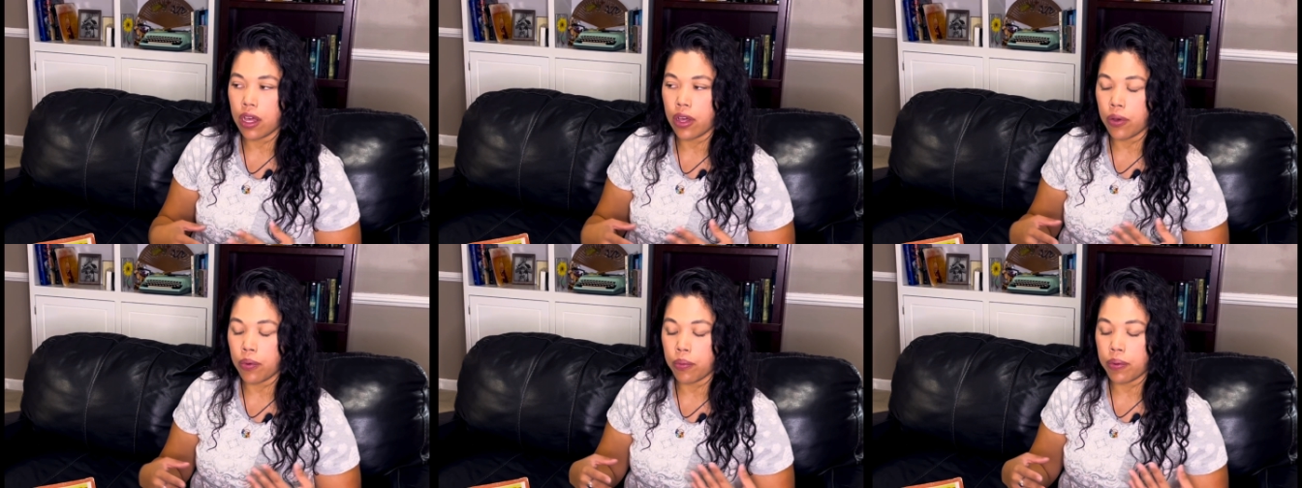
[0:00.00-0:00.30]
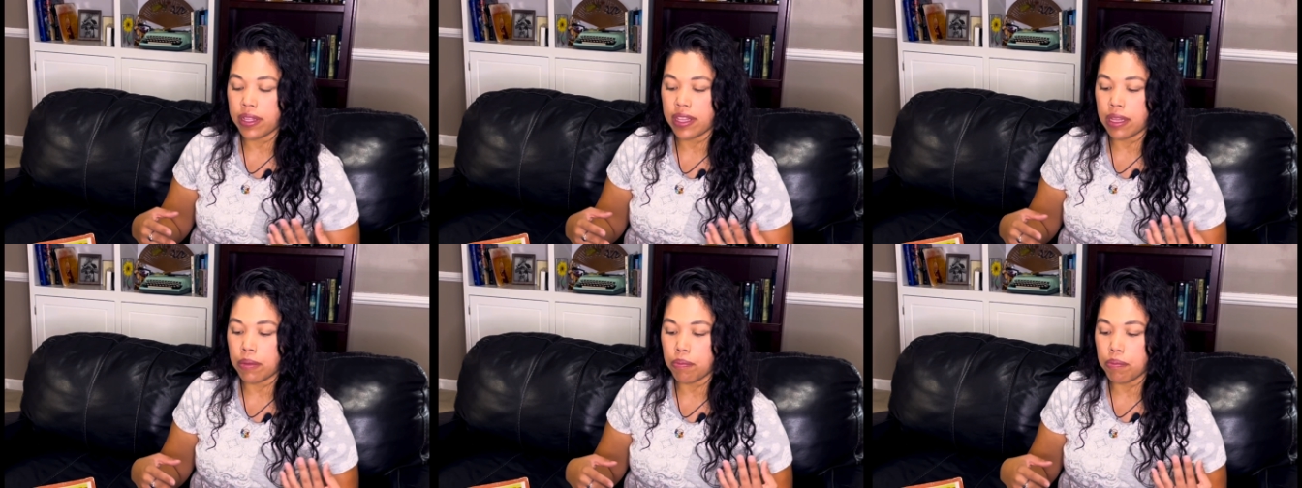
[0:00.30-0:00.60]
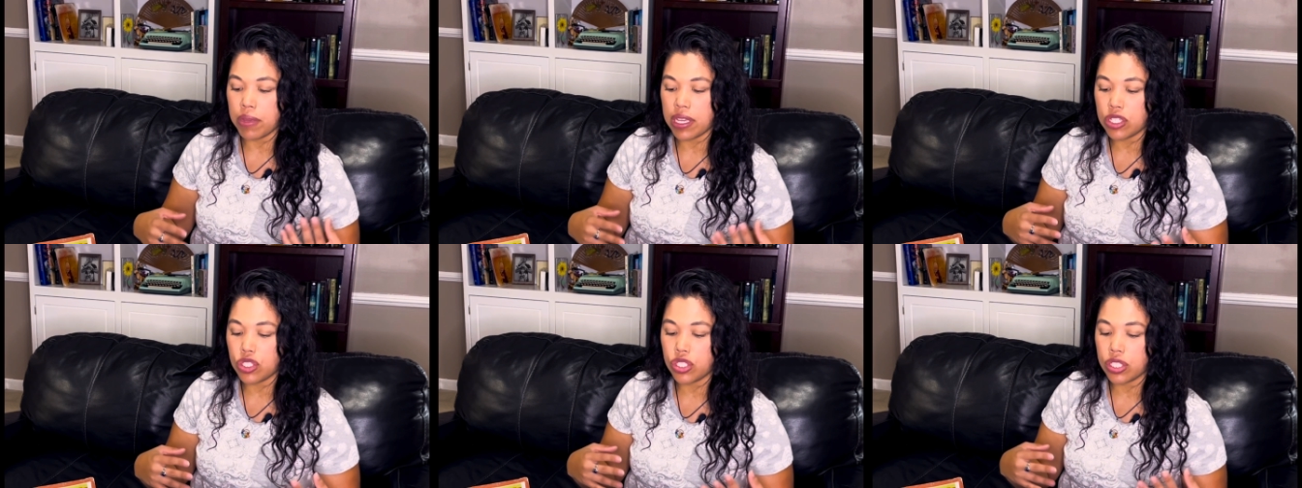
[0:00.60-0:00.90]
with the
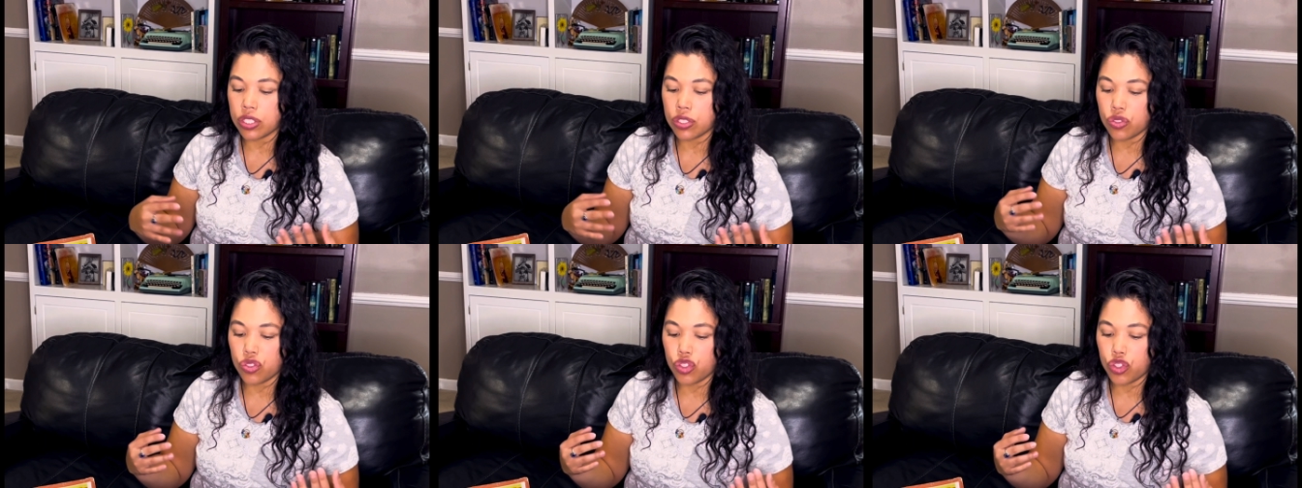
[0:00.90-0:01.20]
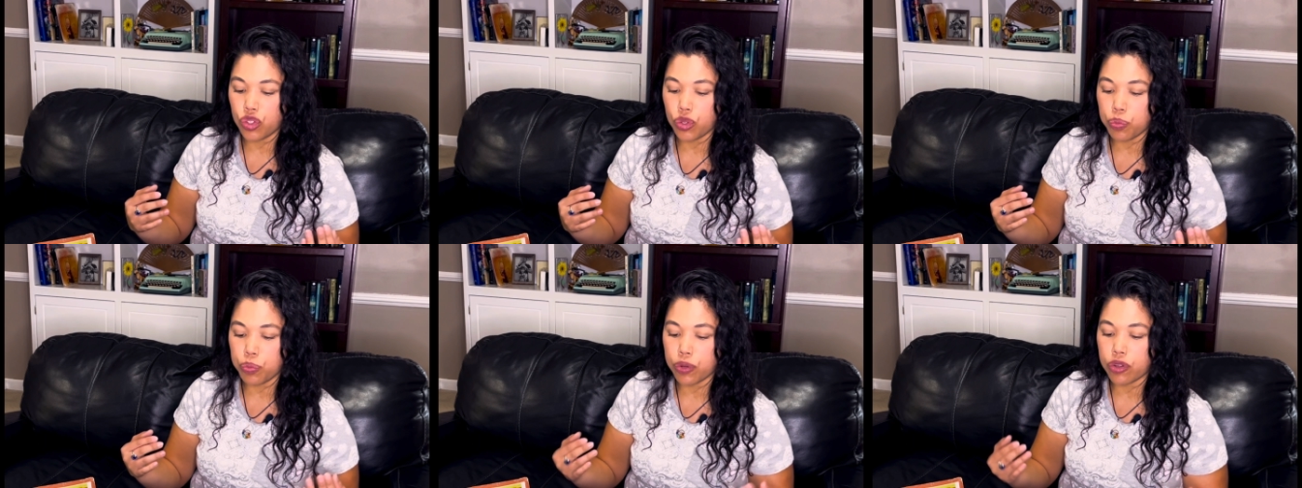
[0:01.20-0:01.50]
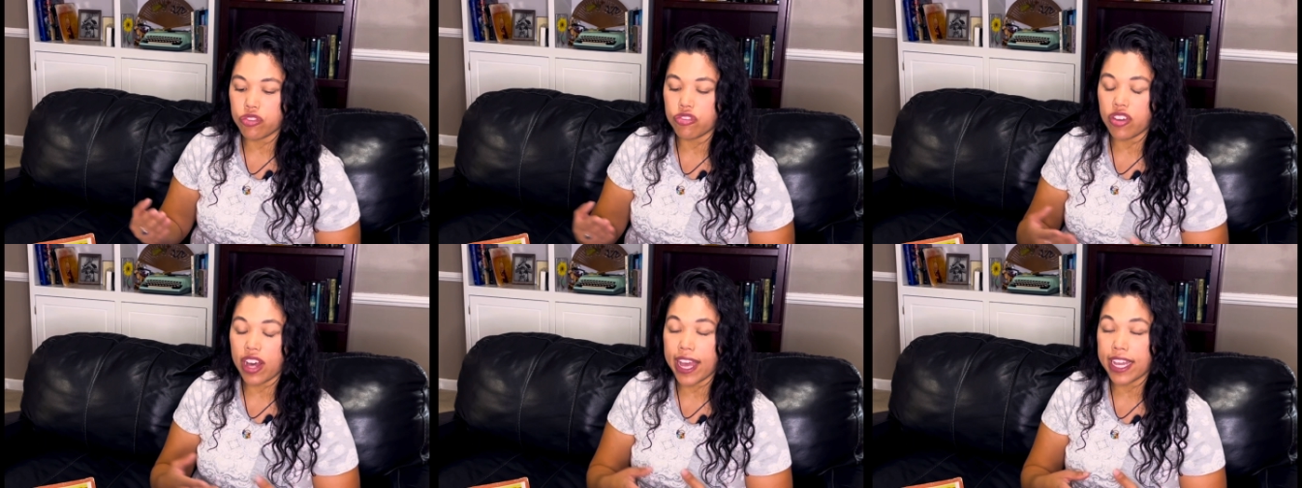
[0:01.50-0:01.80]
mission to
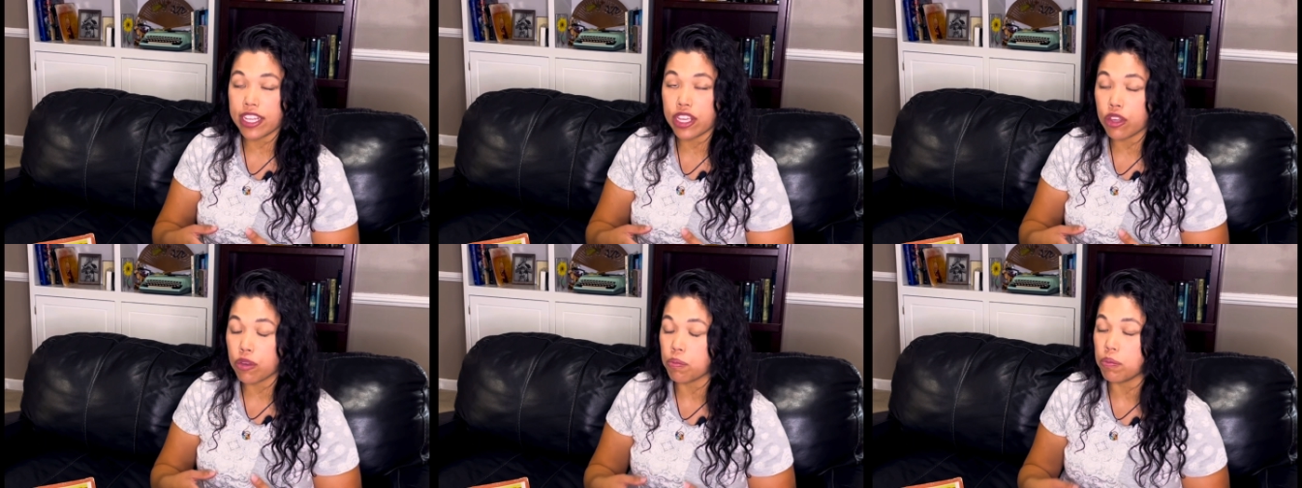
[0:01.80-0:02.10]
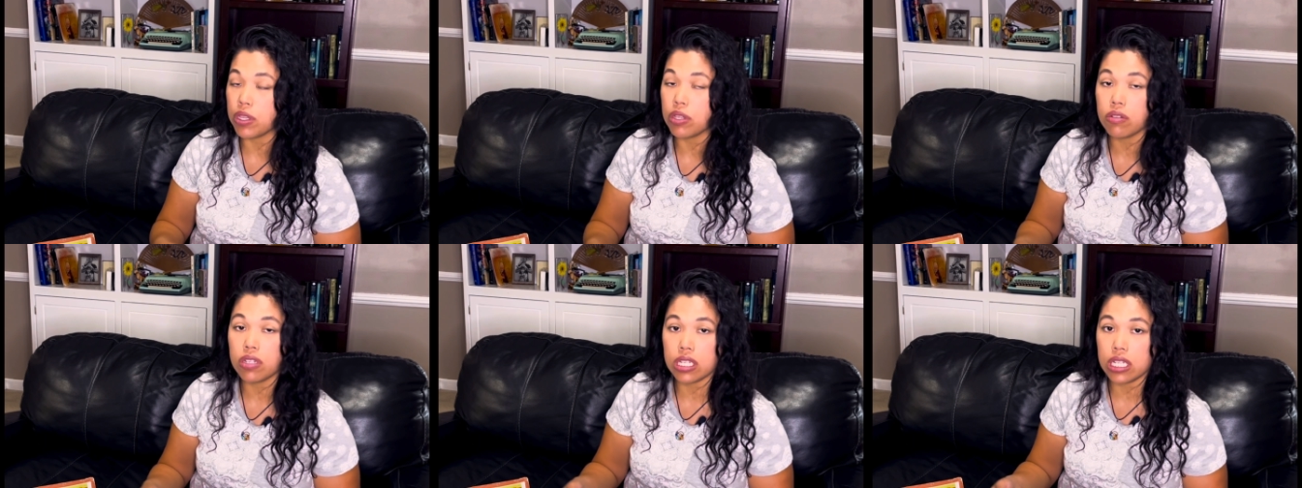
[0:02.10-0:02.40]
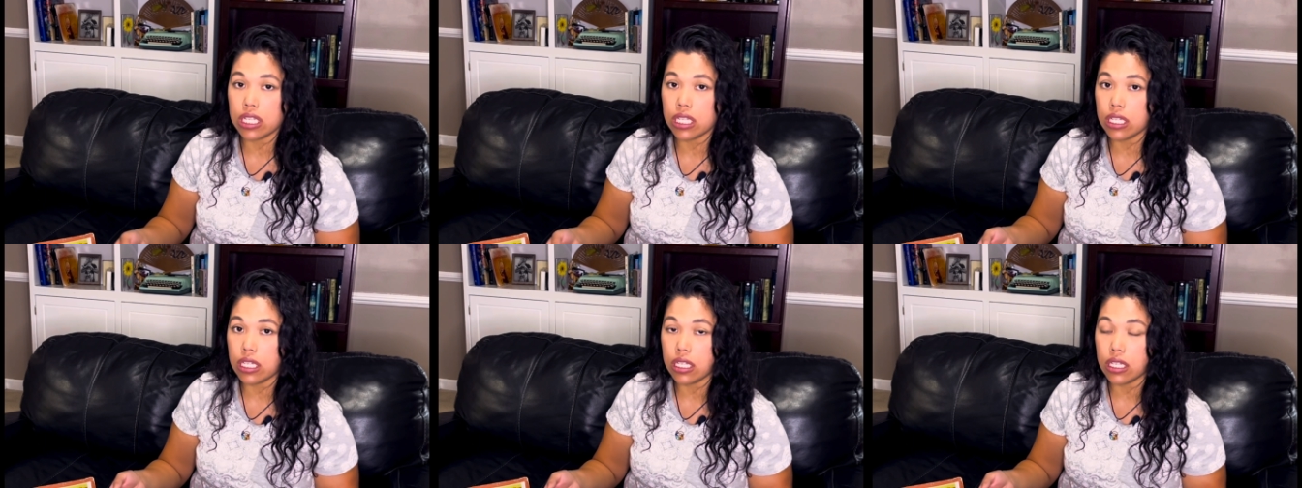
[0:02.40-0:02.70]
provide
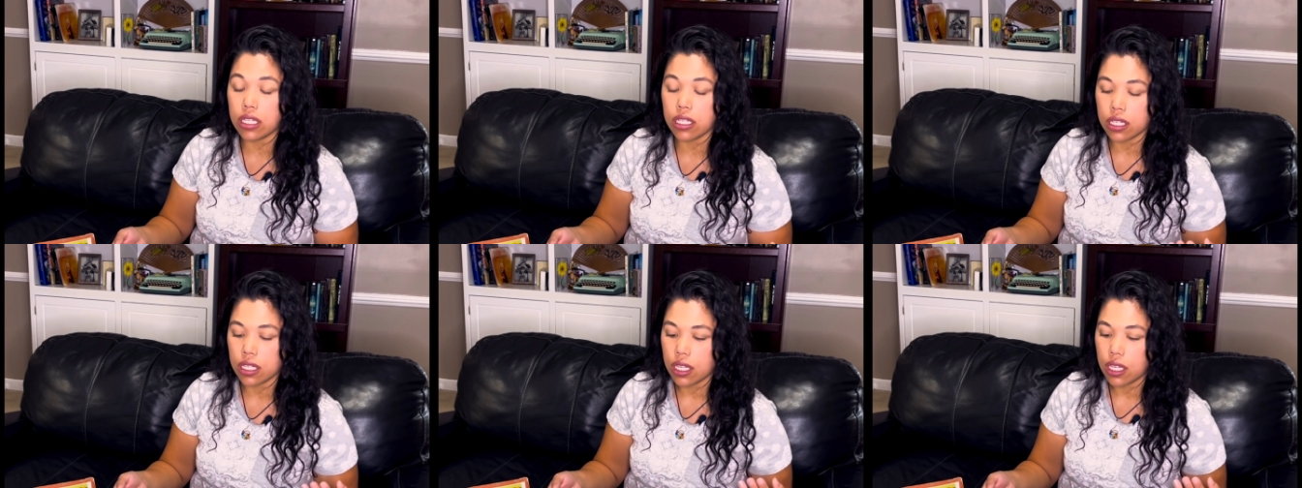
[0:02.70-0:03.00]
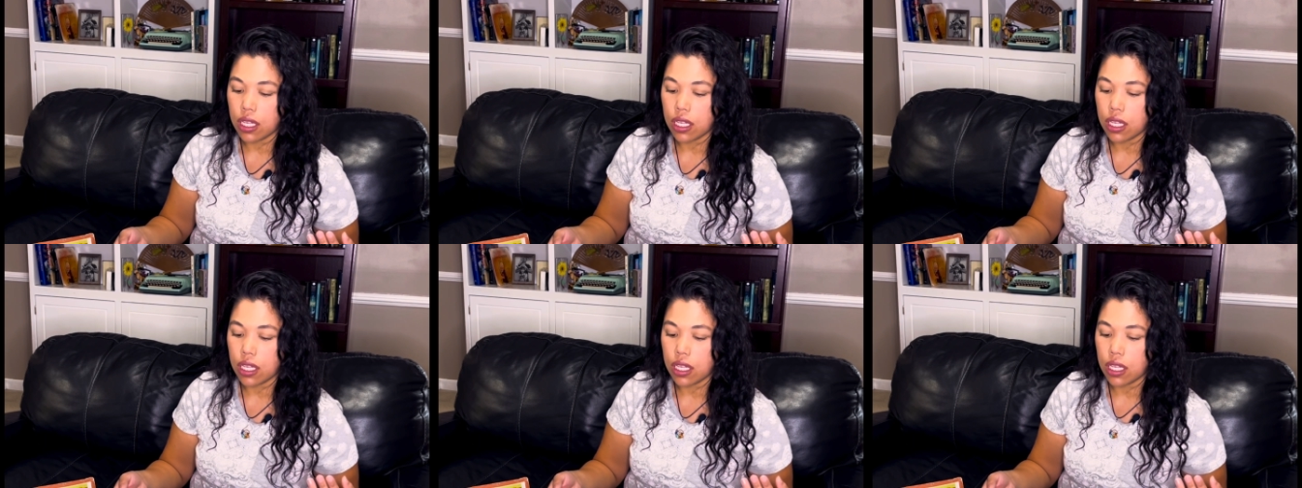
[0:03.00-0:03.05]
community